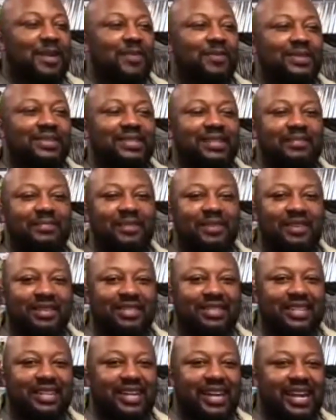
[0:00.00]
to the Game
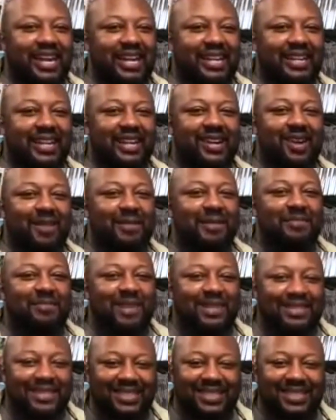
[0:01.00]
On Expo